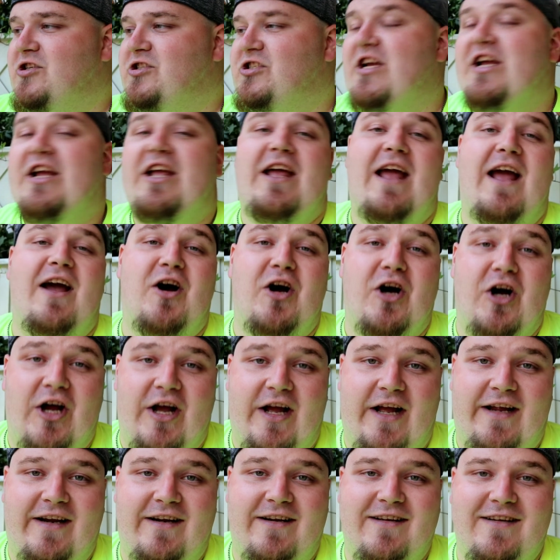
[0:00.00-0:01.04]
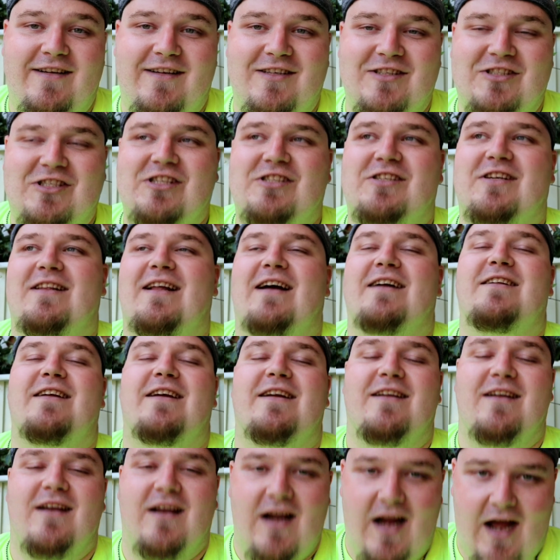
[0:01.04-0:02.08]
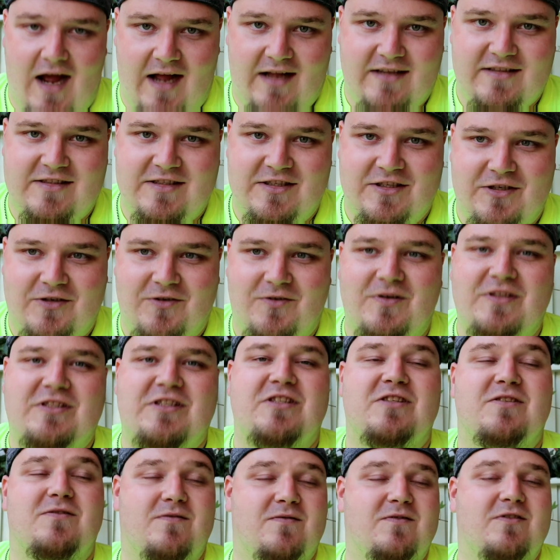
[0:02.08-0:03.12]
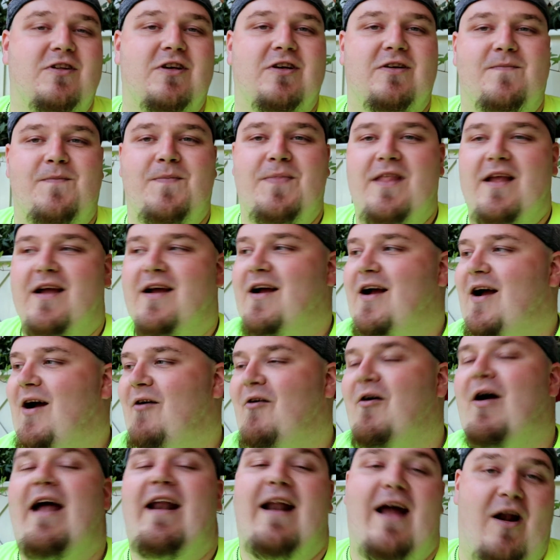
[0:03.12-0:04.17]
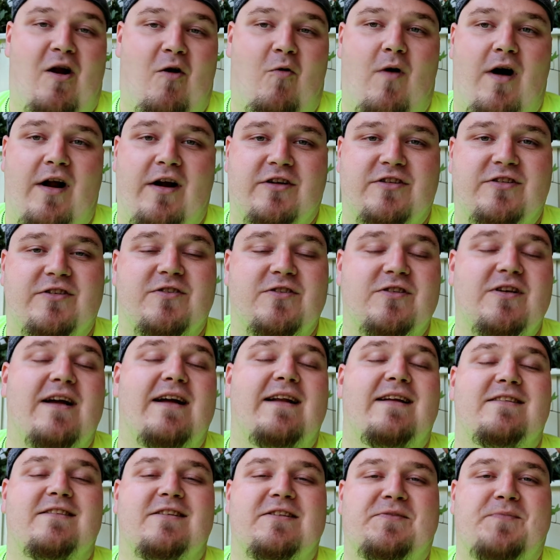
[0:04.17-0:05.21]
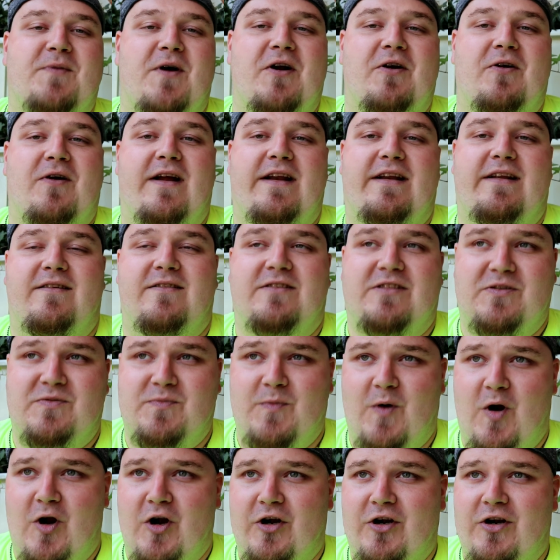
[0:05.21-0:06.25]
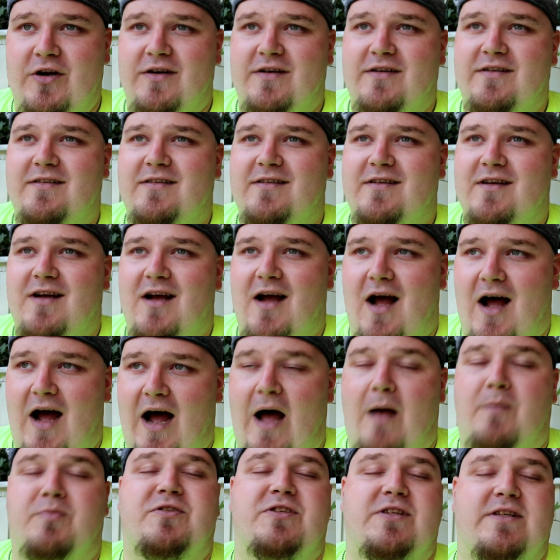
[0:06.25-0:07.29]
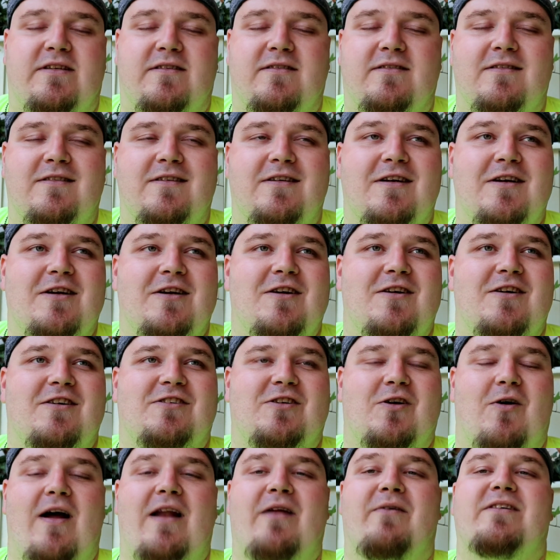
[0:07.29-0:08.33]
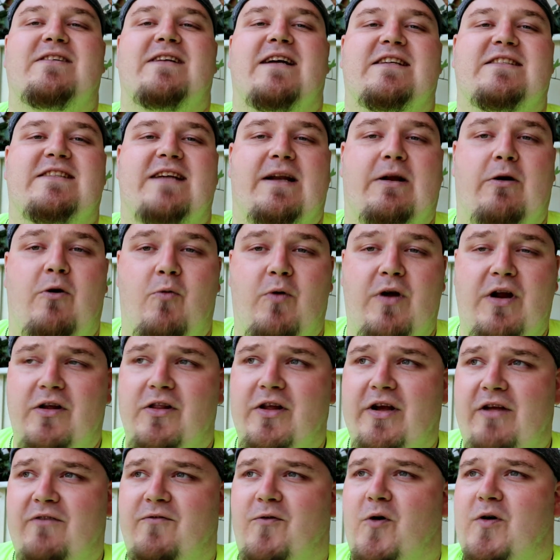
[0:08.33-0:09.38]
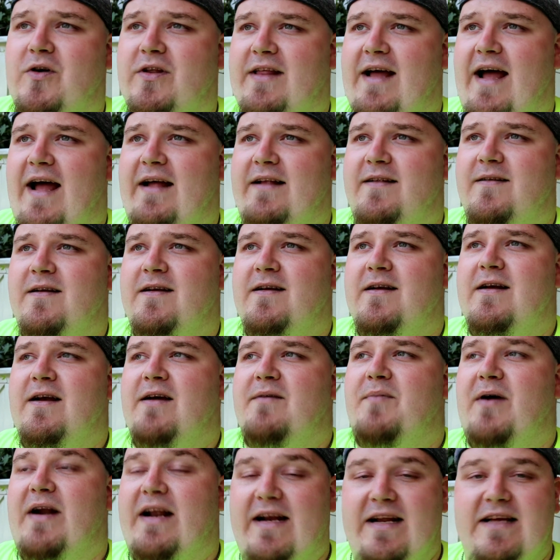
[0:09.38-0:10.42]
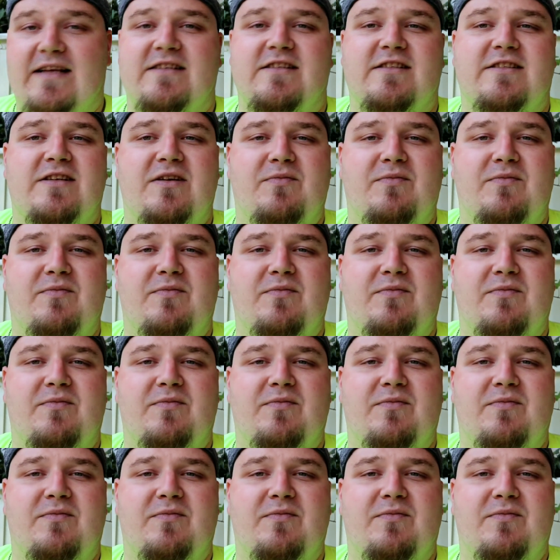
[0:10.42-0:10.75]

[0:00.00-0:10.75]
she could. She's electing not to, which is and I don't want her to. So that is the smarter idea. It's a smarter option. So anyways, like I said, we're looking forward to that, but it is